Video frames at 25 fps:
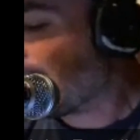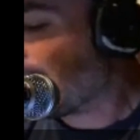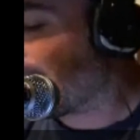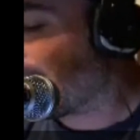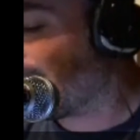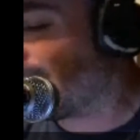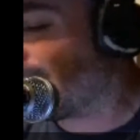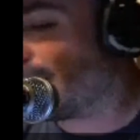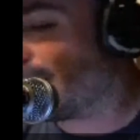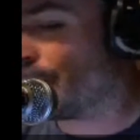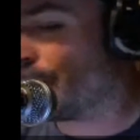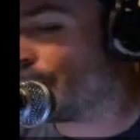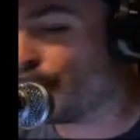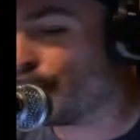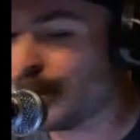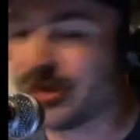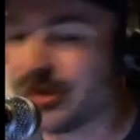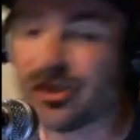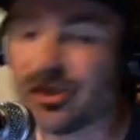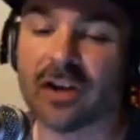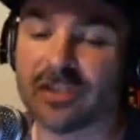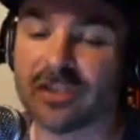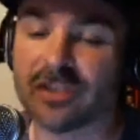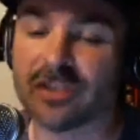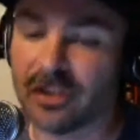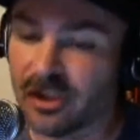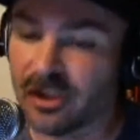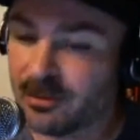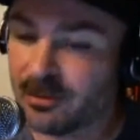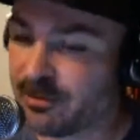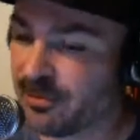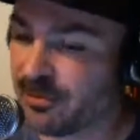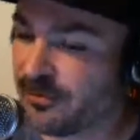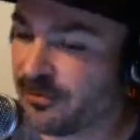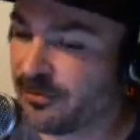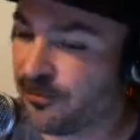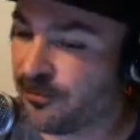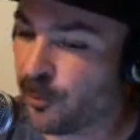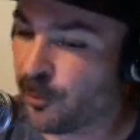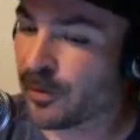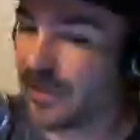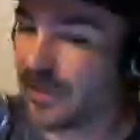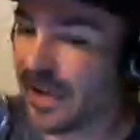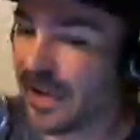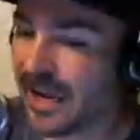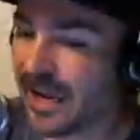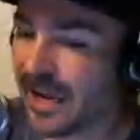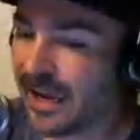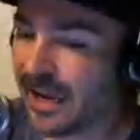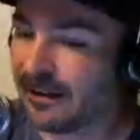Um, we talked a little bit before
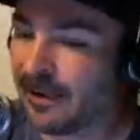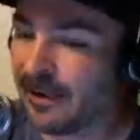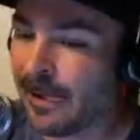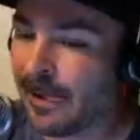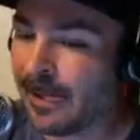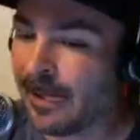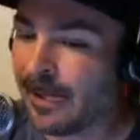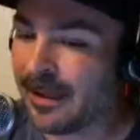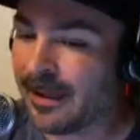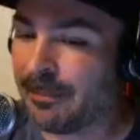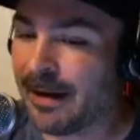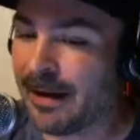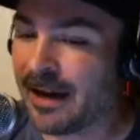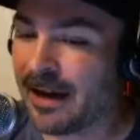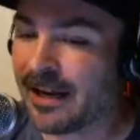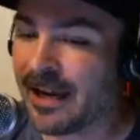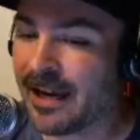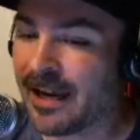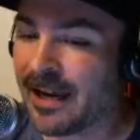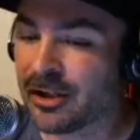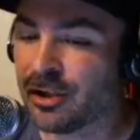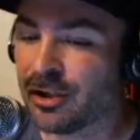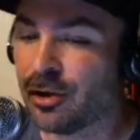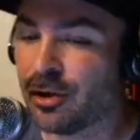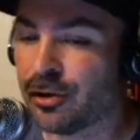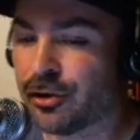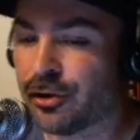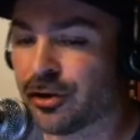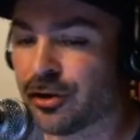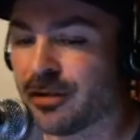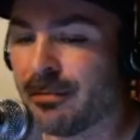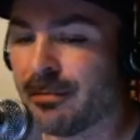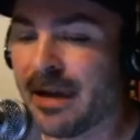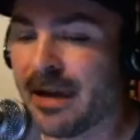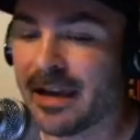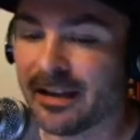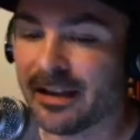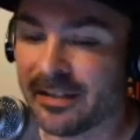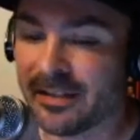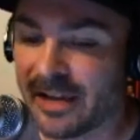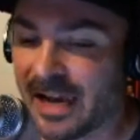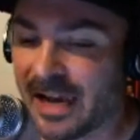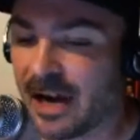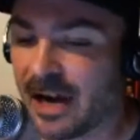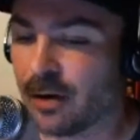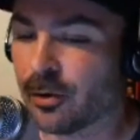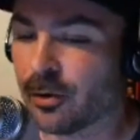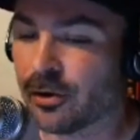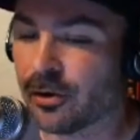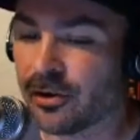that about how you know you're the man of the
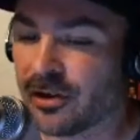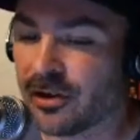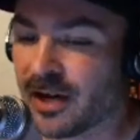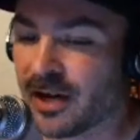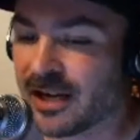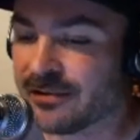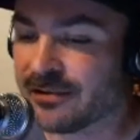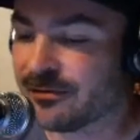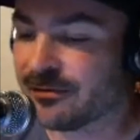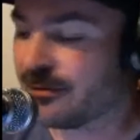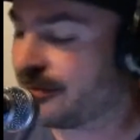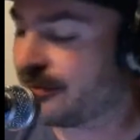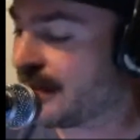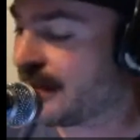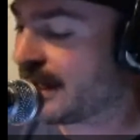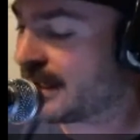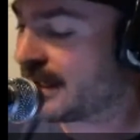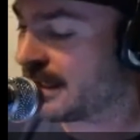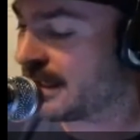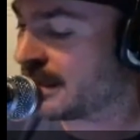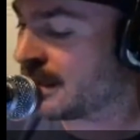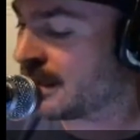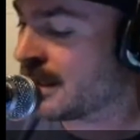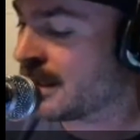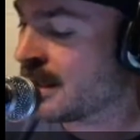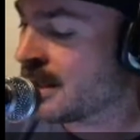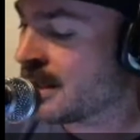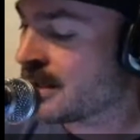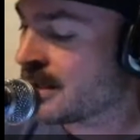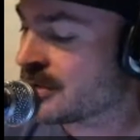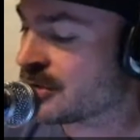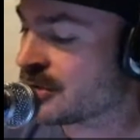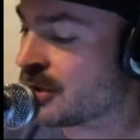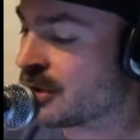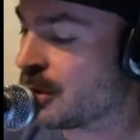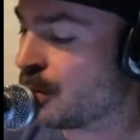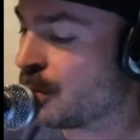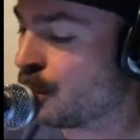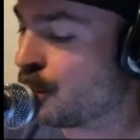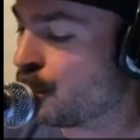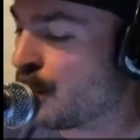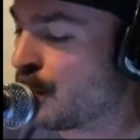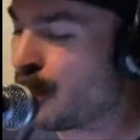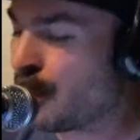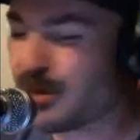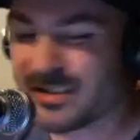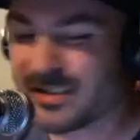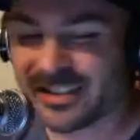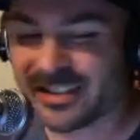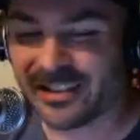hour and you're not even fighting. So,
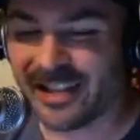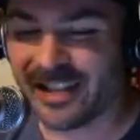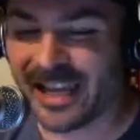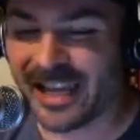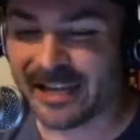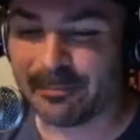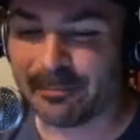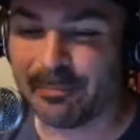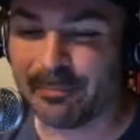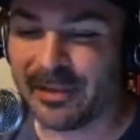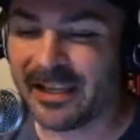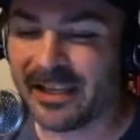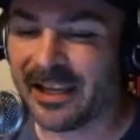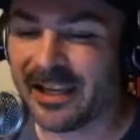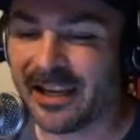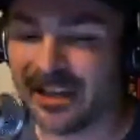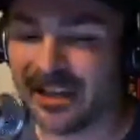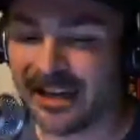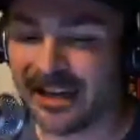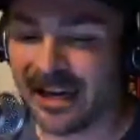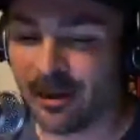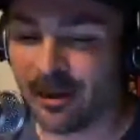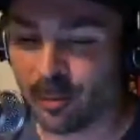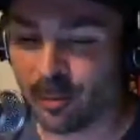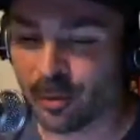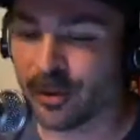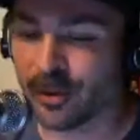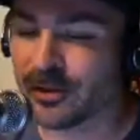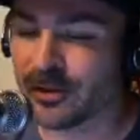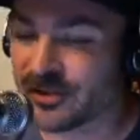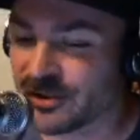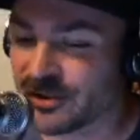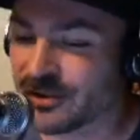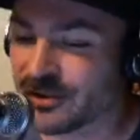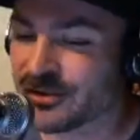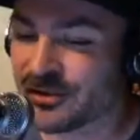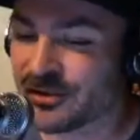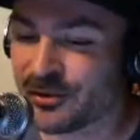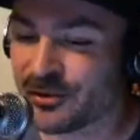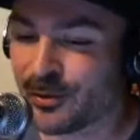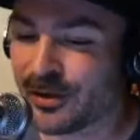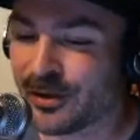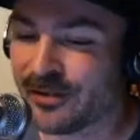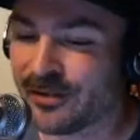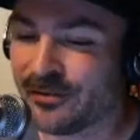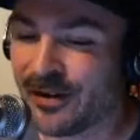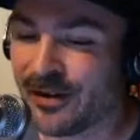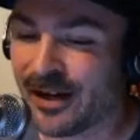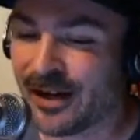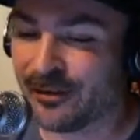what was it like being at World Series of
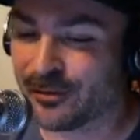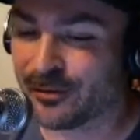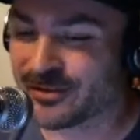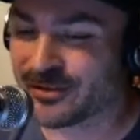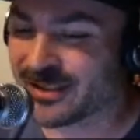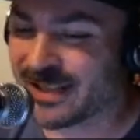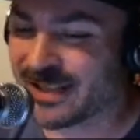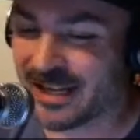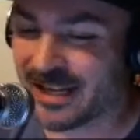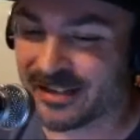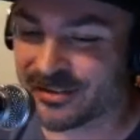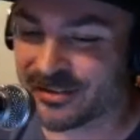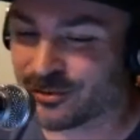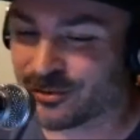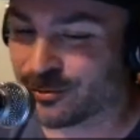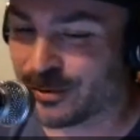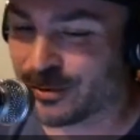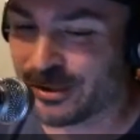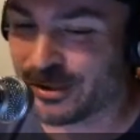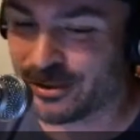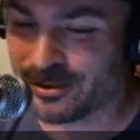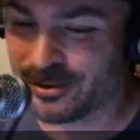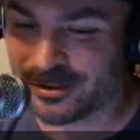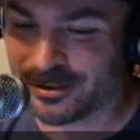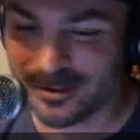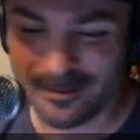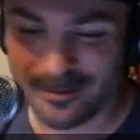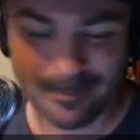25? Was it kind of surreal?